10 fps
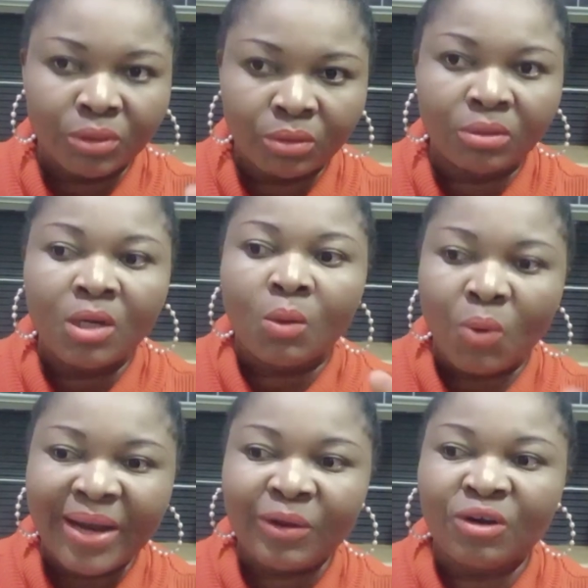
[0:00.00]
So
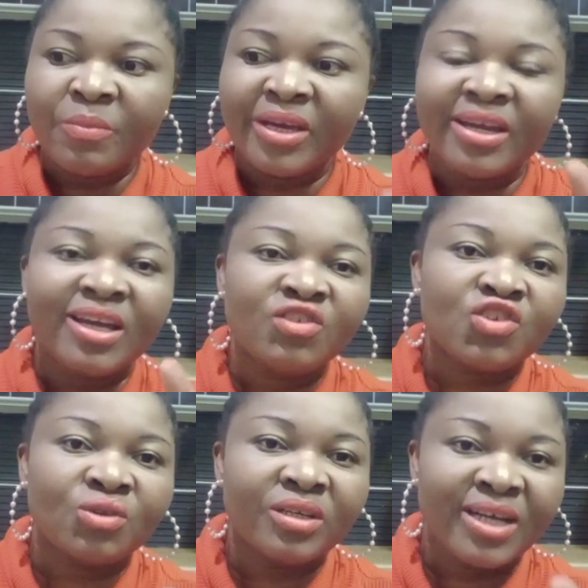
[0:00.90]
while coming,
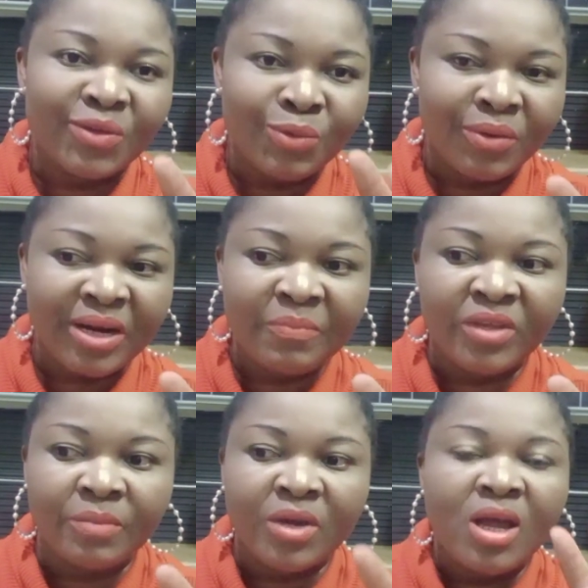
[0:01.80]
ensure that you
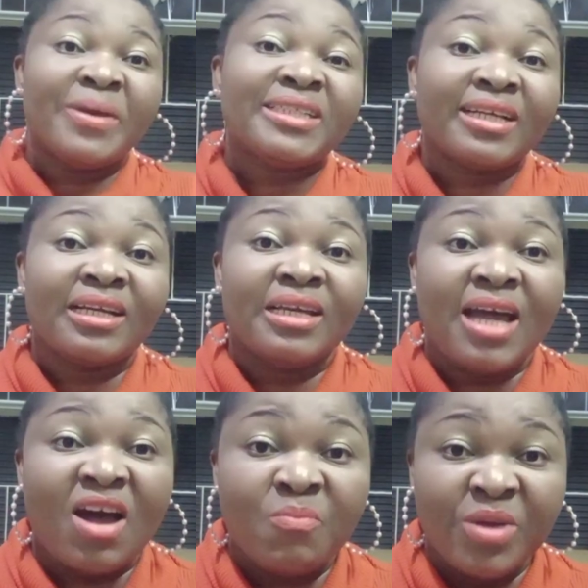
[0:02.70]
grab them. So
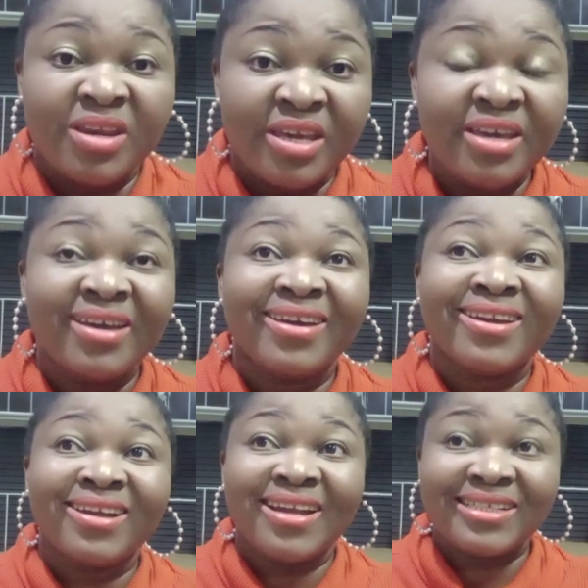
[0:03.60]
basically, I've been here
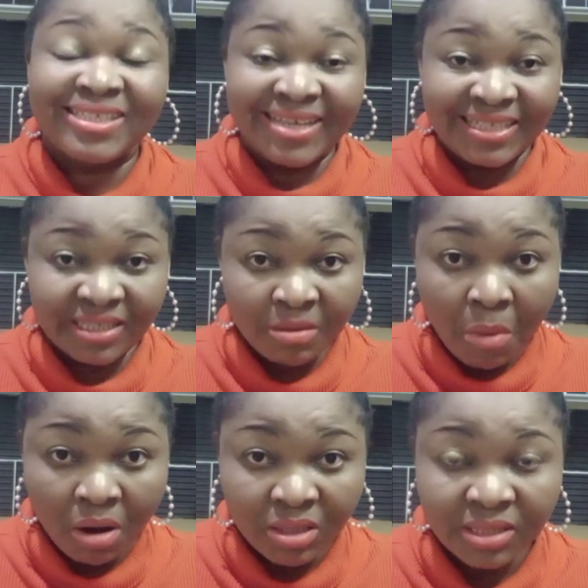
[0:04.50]
in the last 30
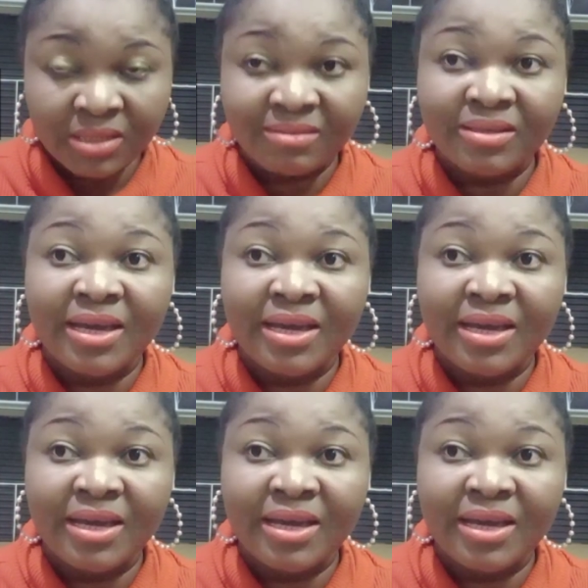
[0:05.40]
months.